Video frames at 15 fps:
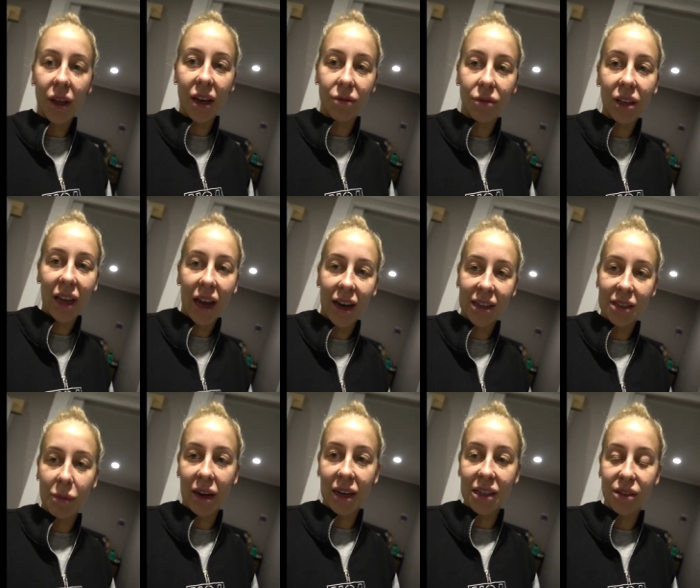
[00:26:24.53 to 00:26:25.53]
it really has
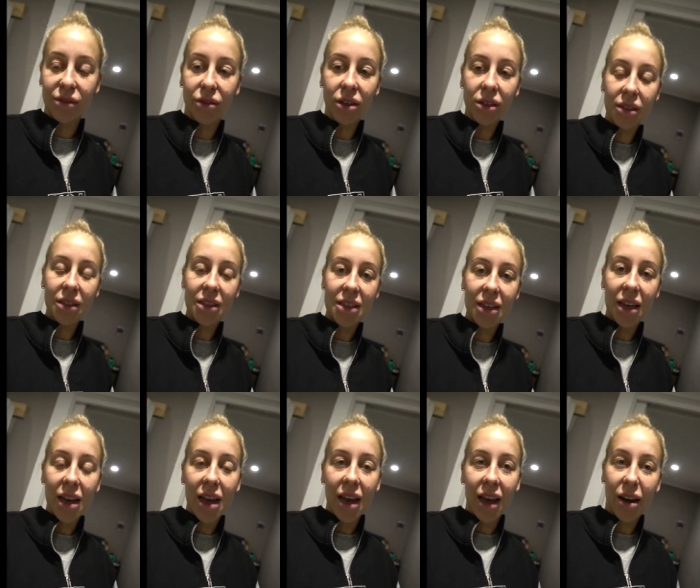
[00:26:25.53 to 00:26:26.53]
made a difference
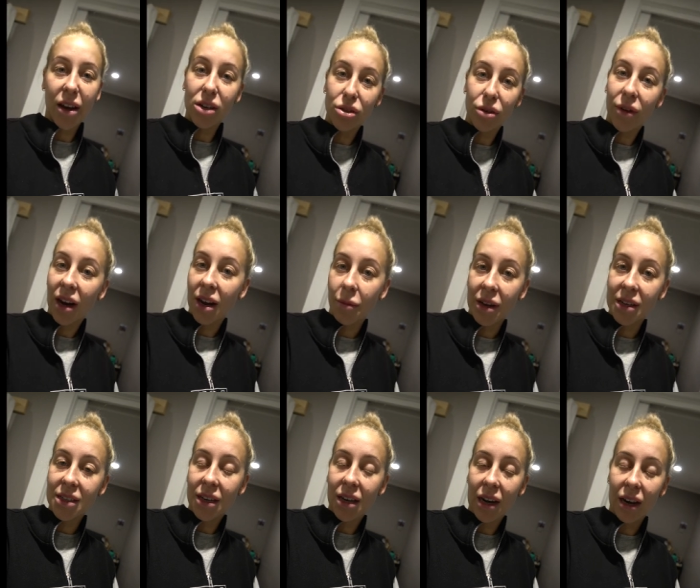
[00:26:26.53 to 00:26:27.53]
and I do recommend
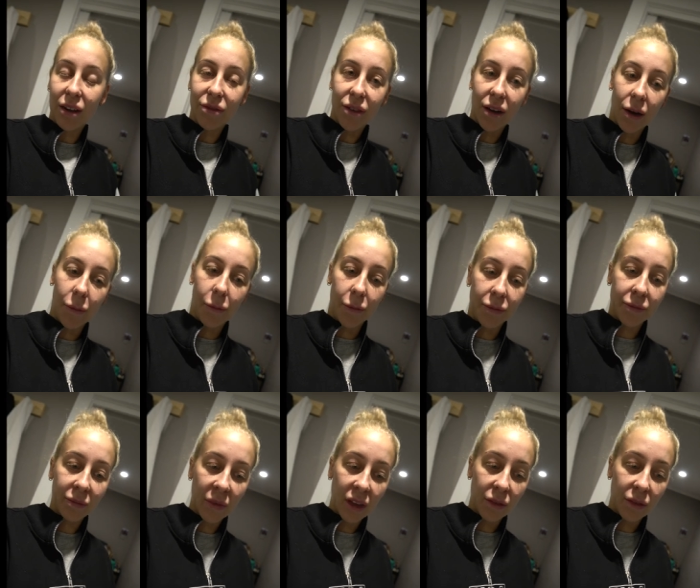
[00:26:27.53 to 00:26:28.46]
it if um,